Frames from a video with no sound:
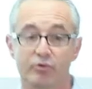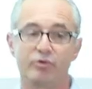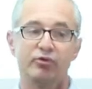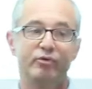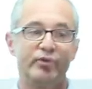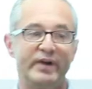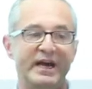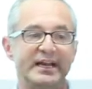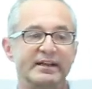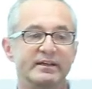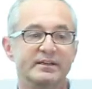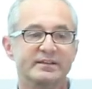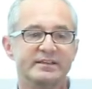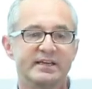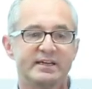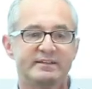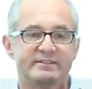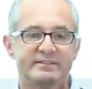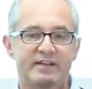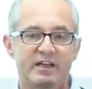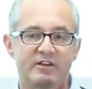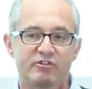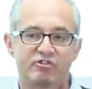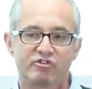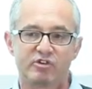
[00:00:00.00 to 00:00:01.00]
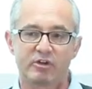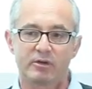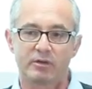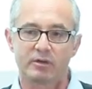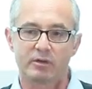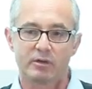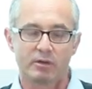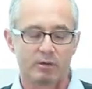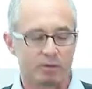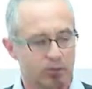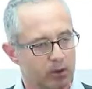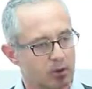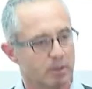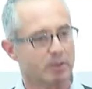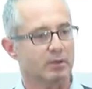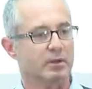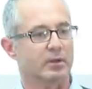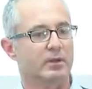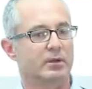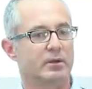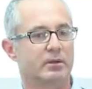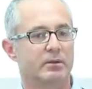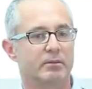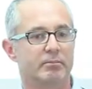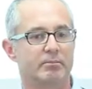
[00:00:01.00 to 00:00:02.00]
Creating the attention,
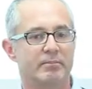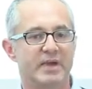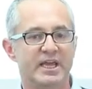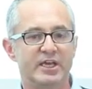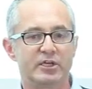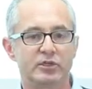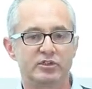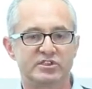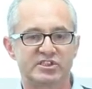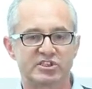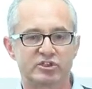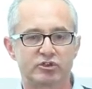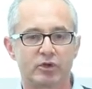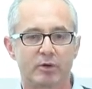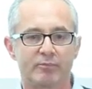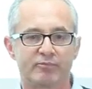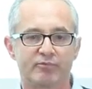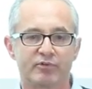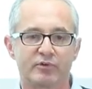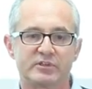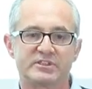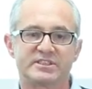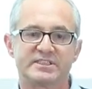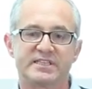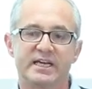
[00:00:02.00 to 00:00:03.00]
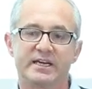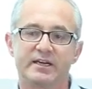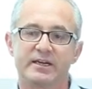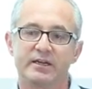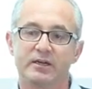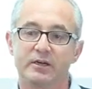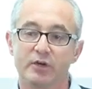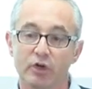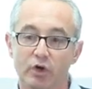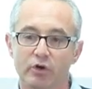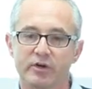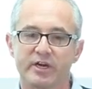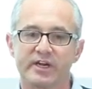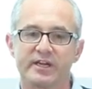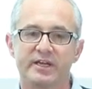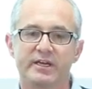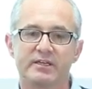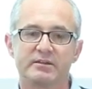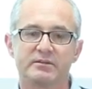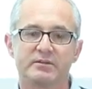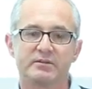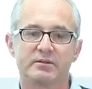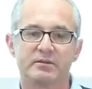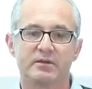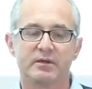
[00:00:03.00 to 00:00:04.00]
make you stop for a second, look at
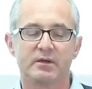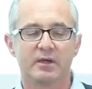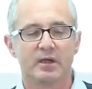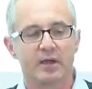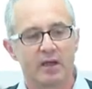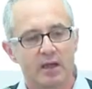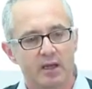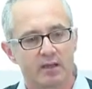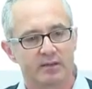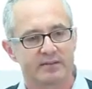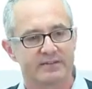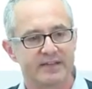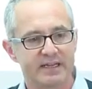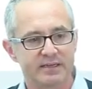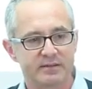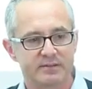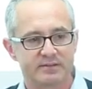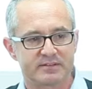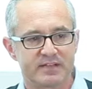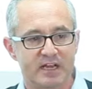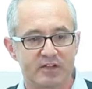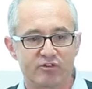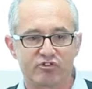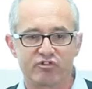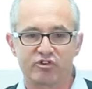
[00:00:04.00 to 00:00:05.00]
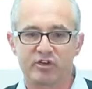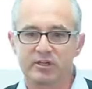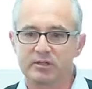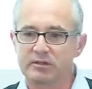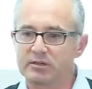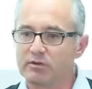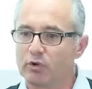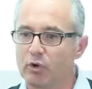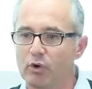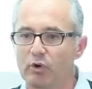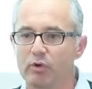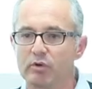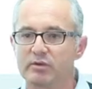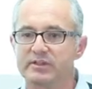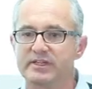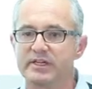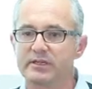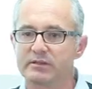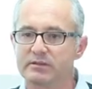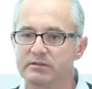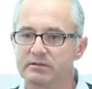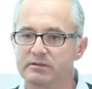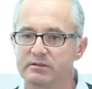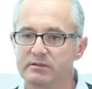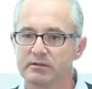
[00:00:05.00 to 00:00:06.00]
it, then touch it, hold
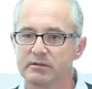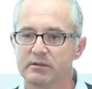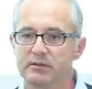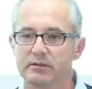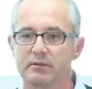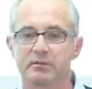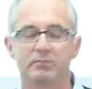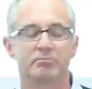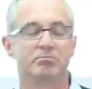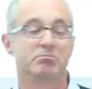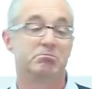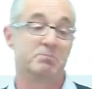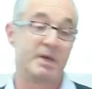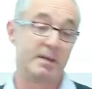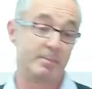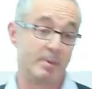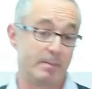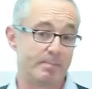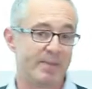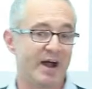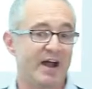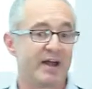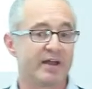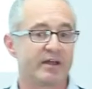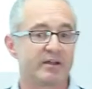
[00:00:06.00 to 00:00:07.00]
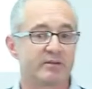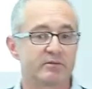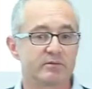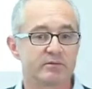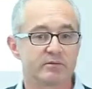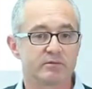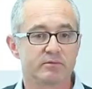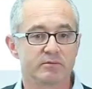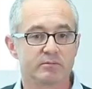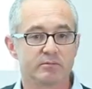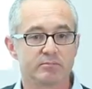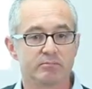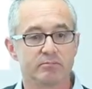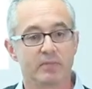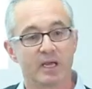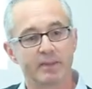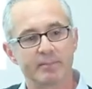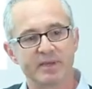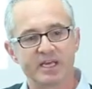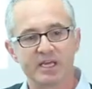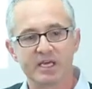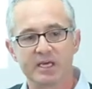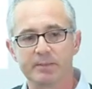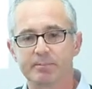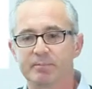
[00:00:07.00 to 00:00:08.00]
it, maybe buy it,
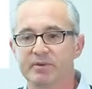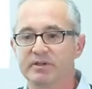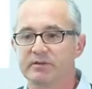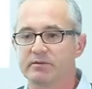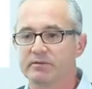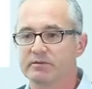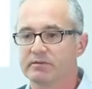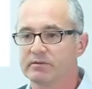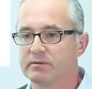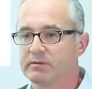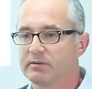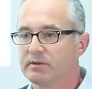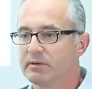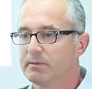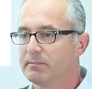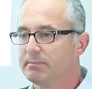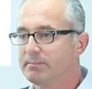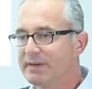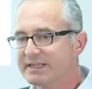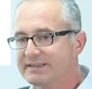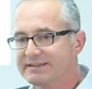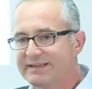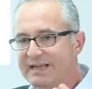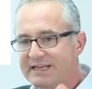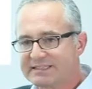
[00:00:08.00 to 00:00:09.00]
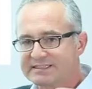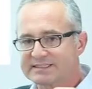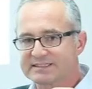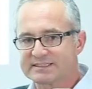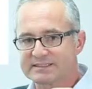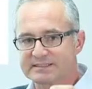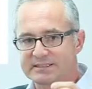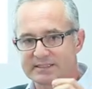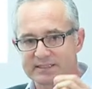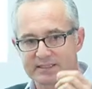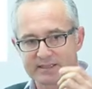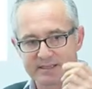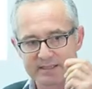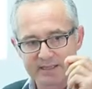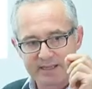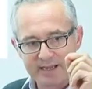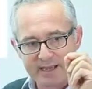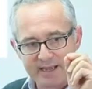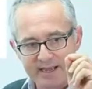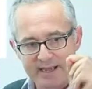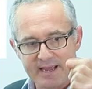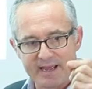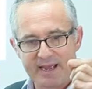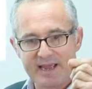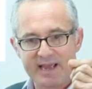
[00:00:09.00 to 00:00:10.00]
maybe keep it. But that's
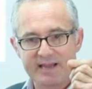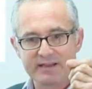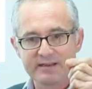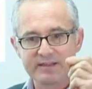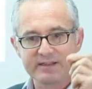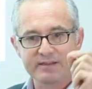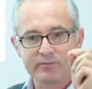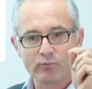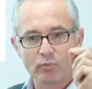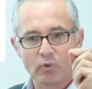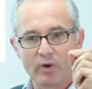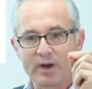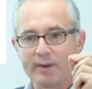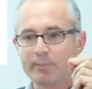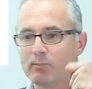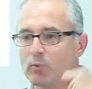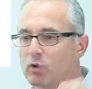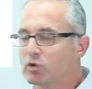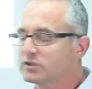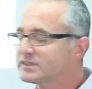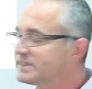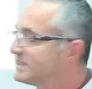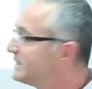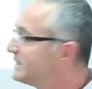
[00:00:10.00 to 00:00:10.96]
adding one more